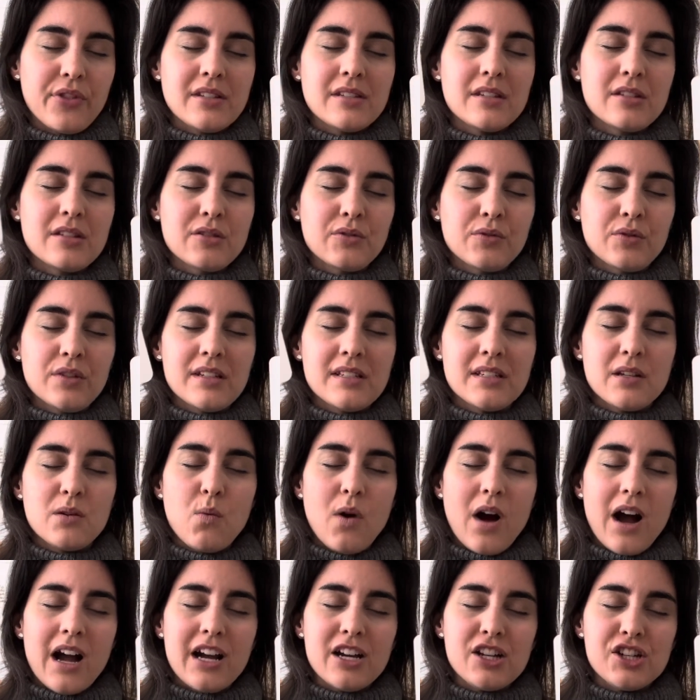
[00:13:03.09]
This is a reason
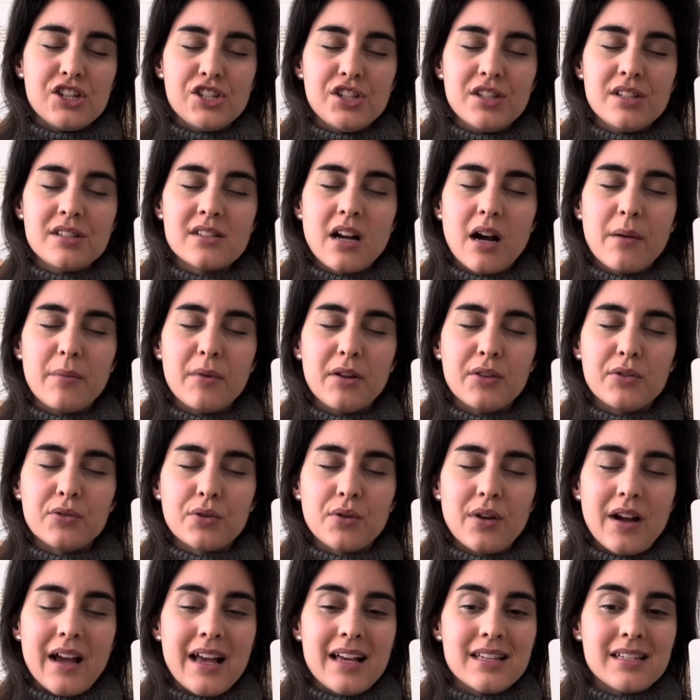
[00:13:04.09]
why she's coming
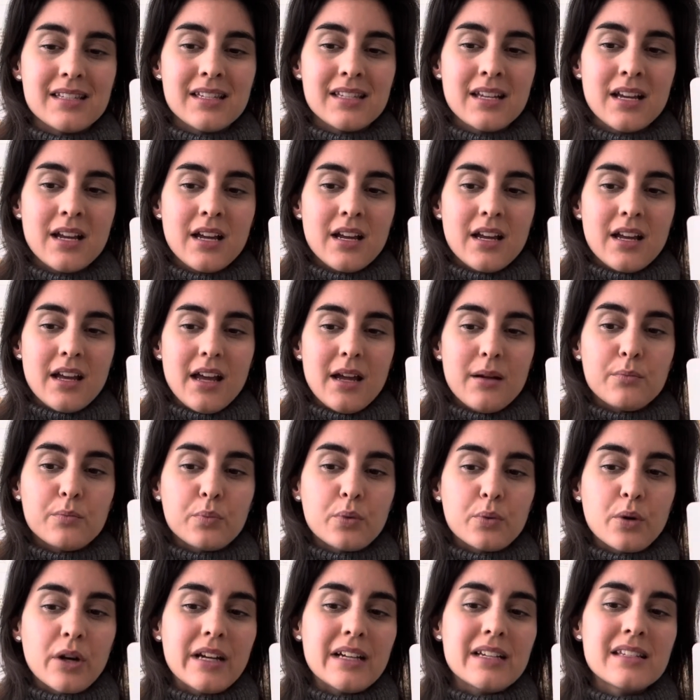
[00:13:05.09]
through as
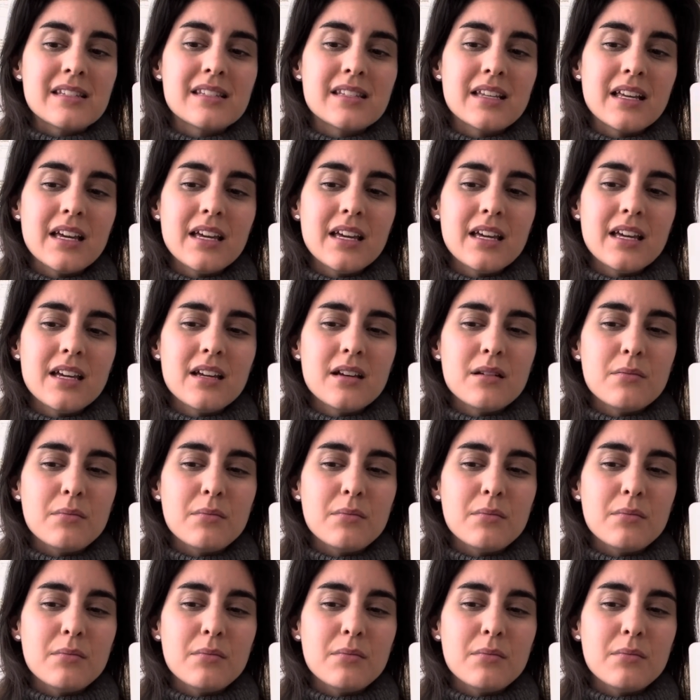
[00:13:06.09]
embracing,